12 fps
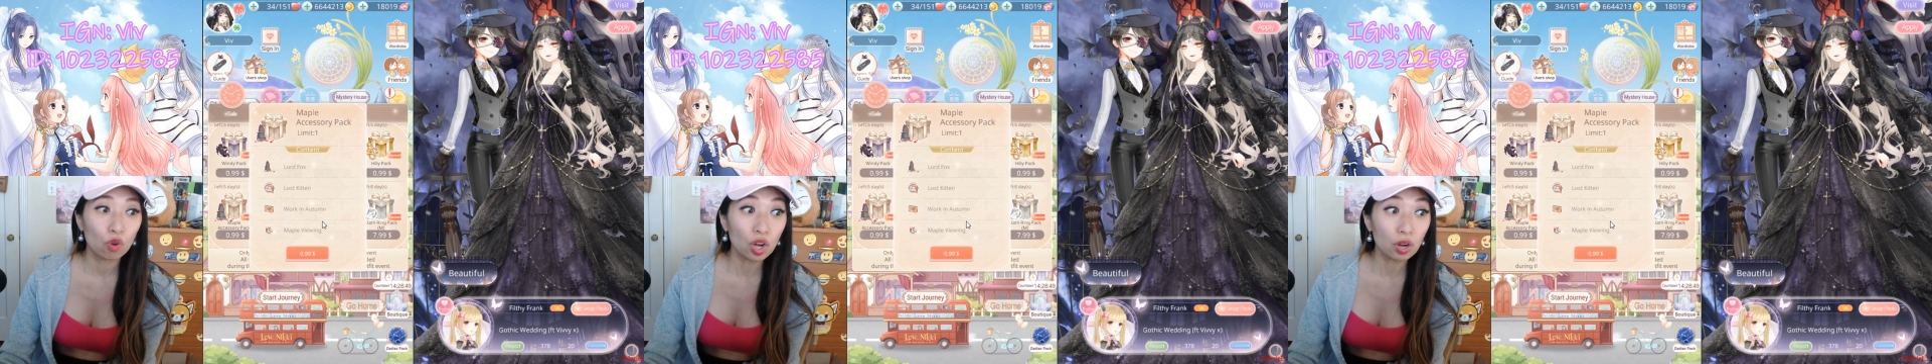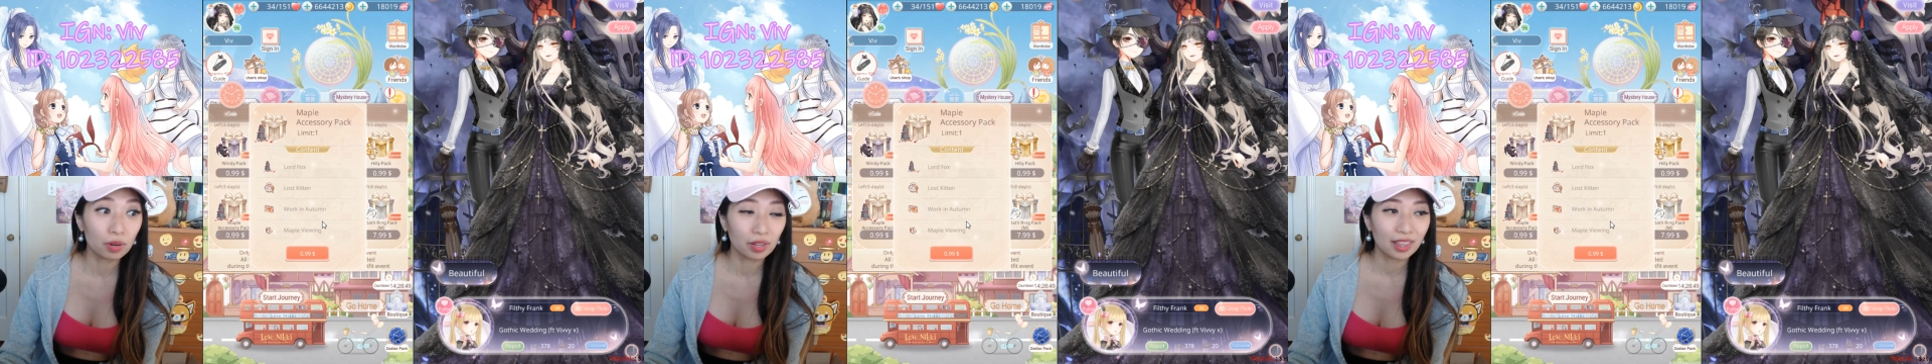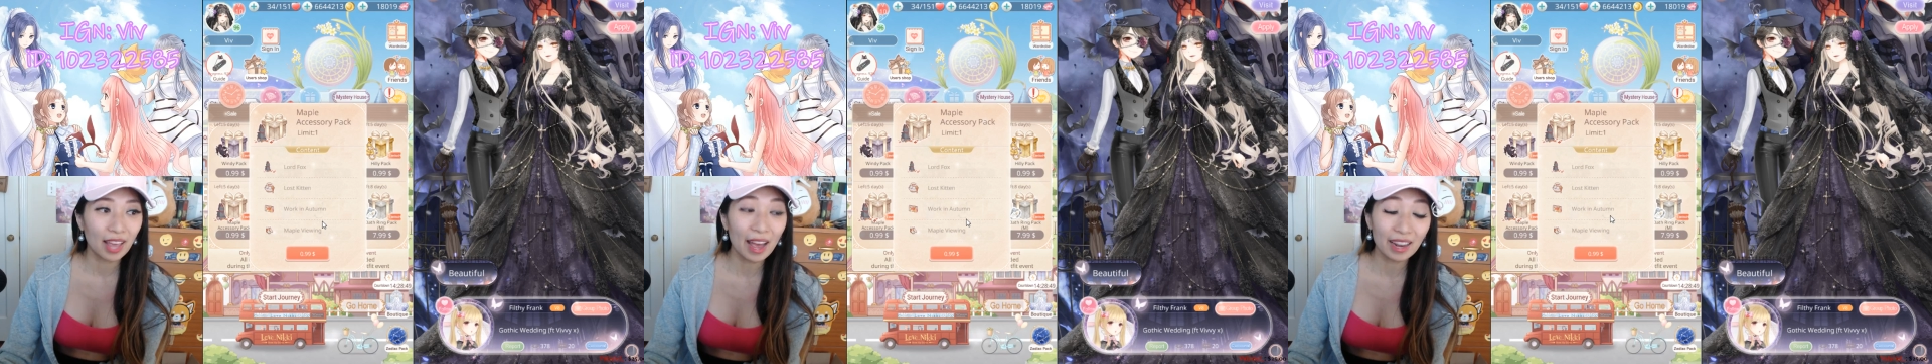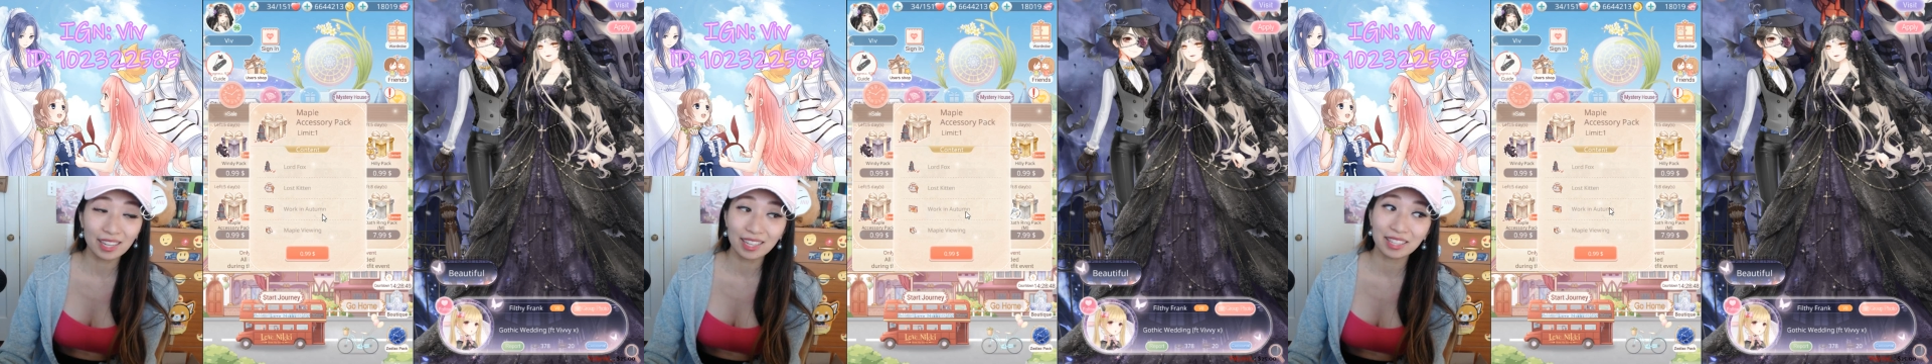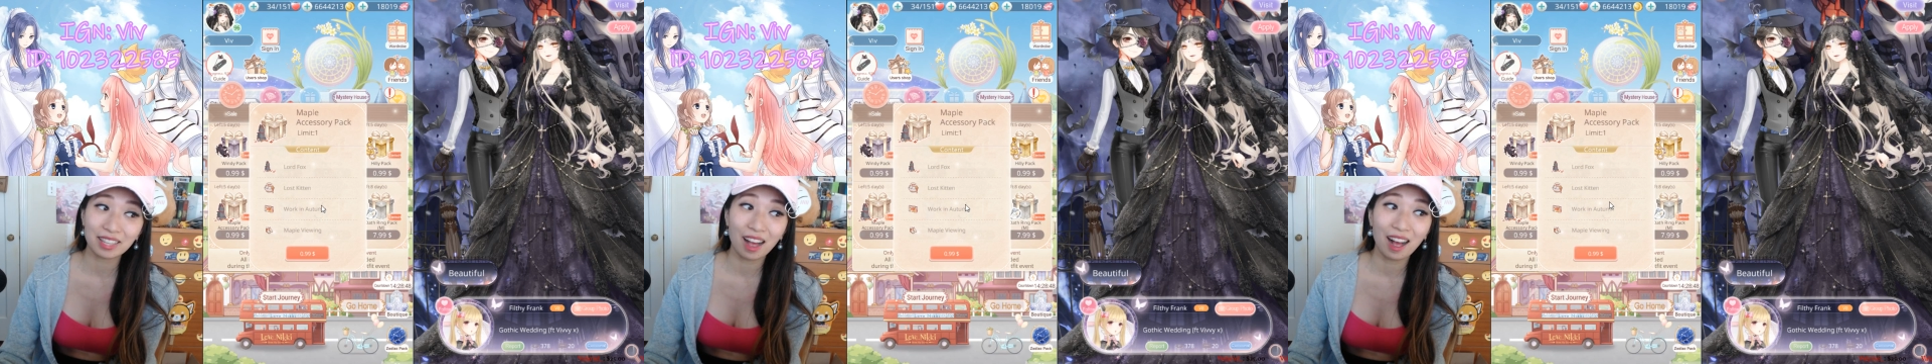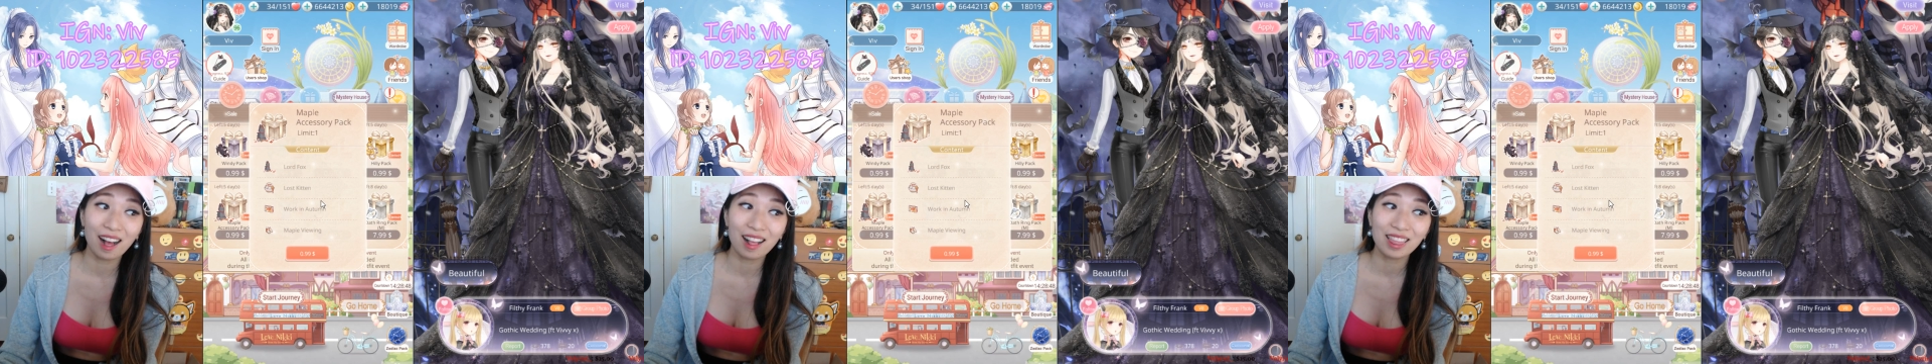Woo! that is
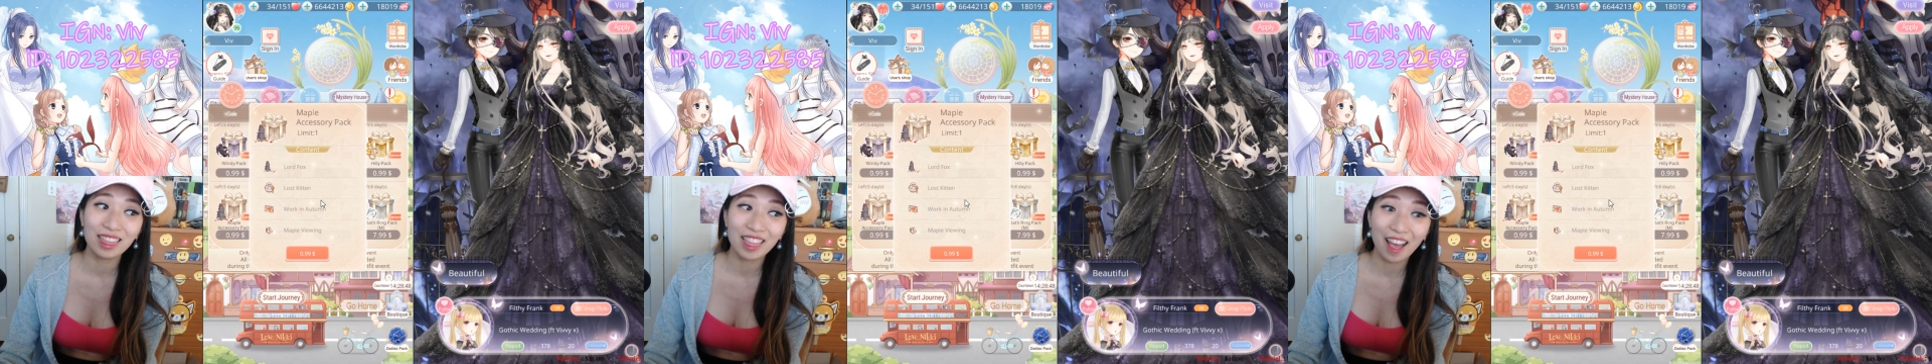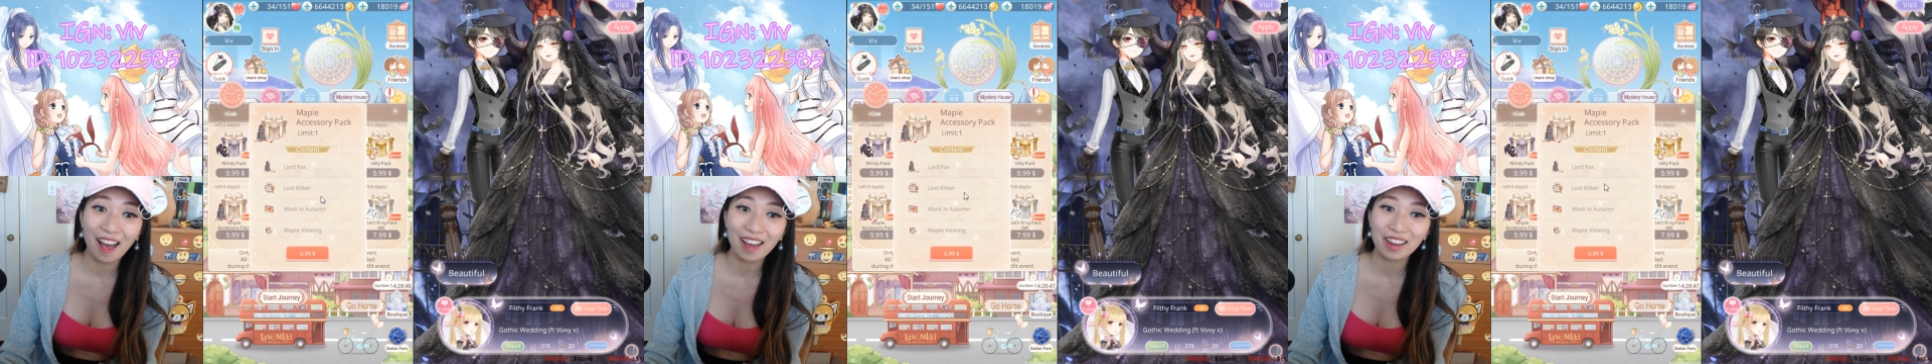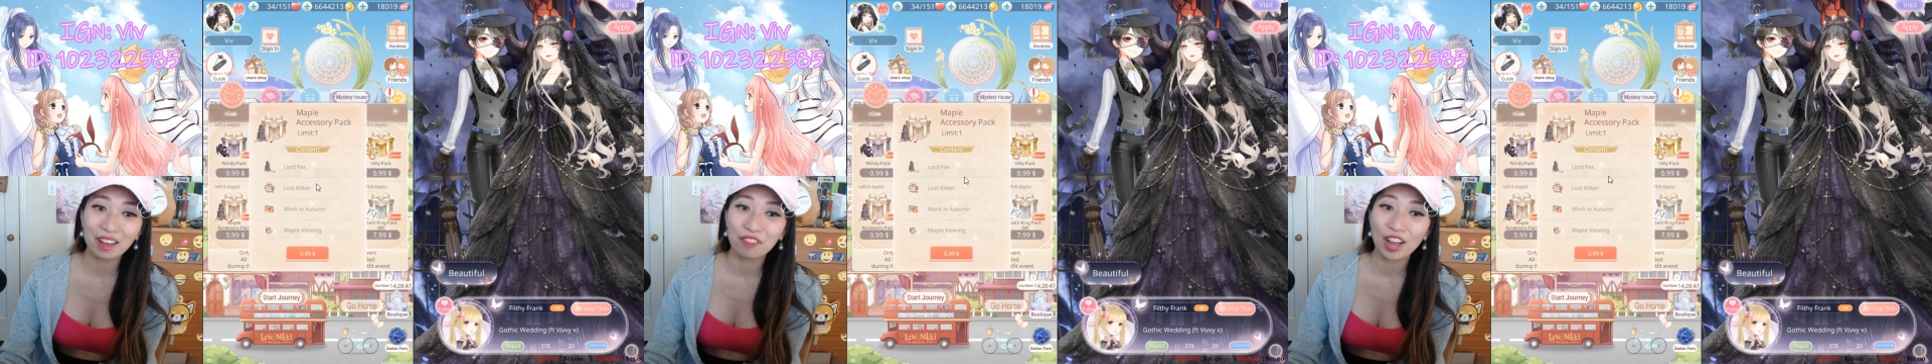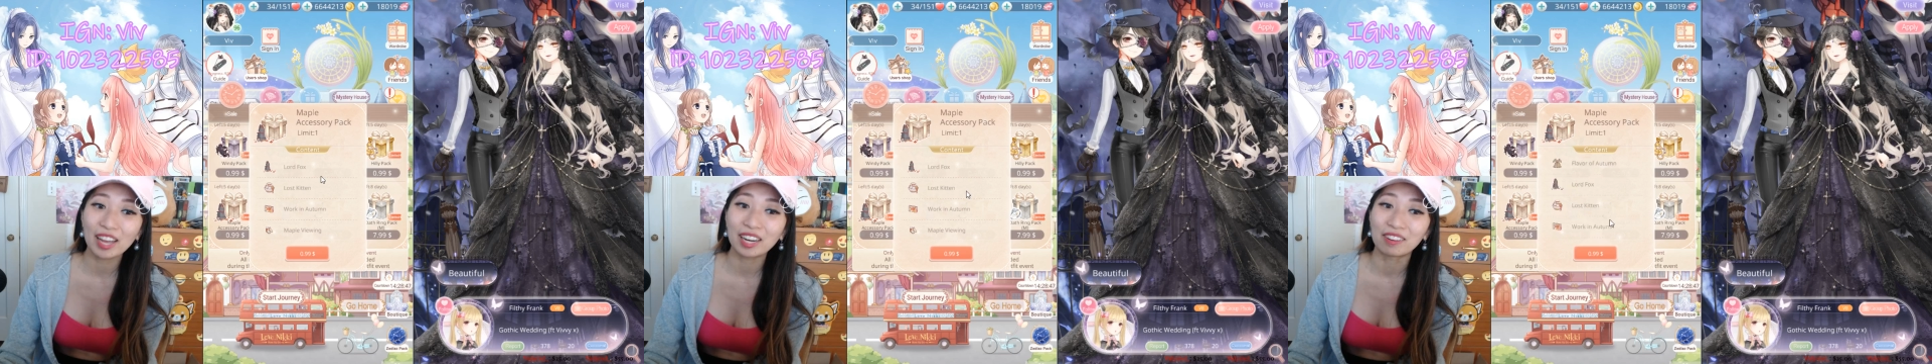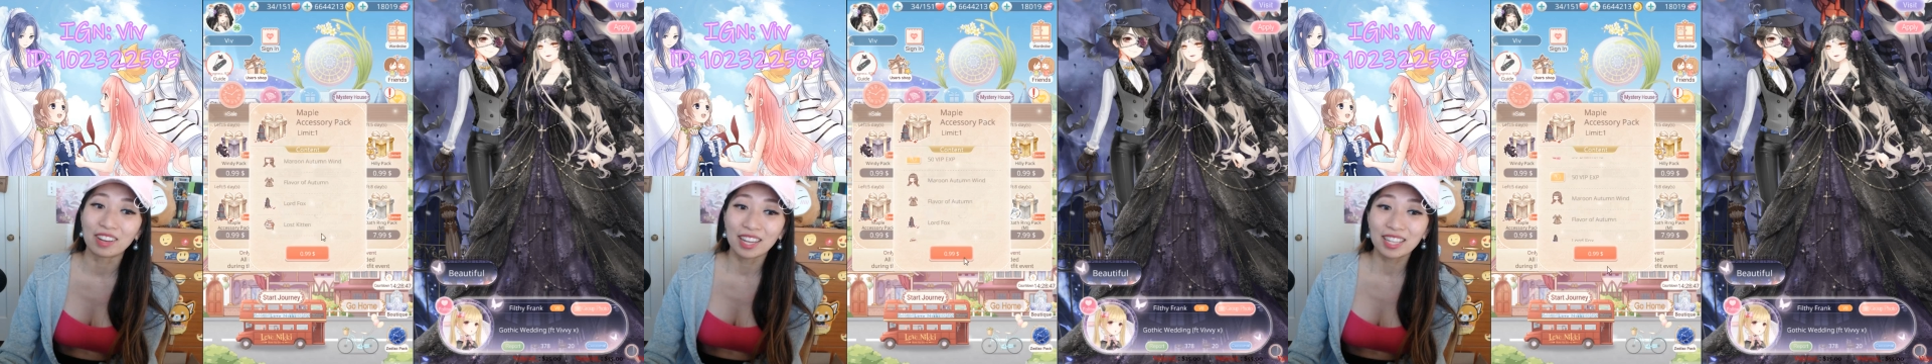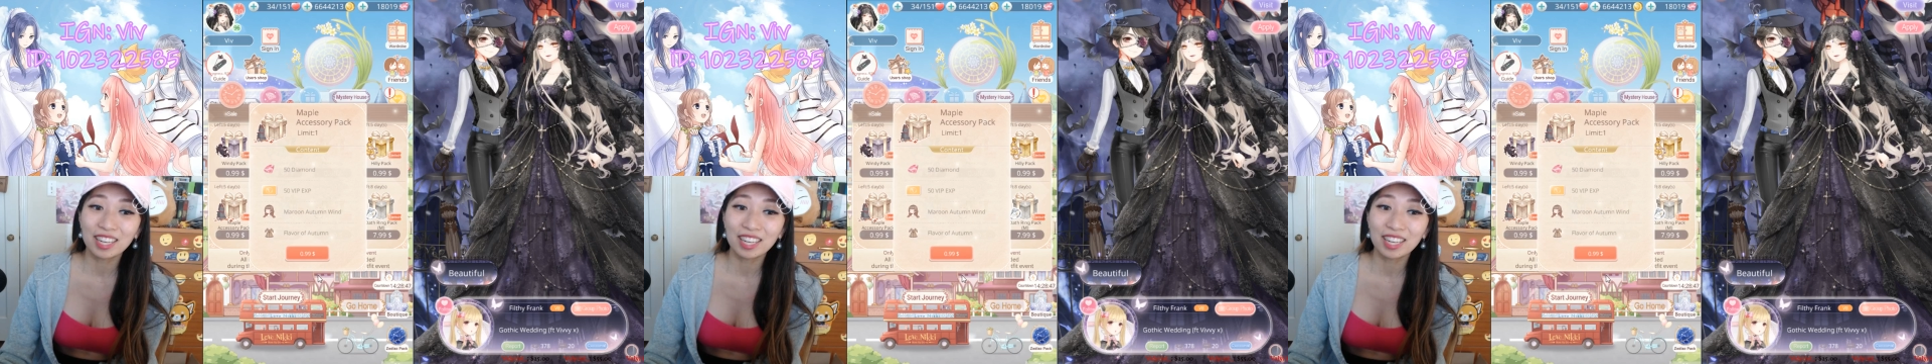a lot of items.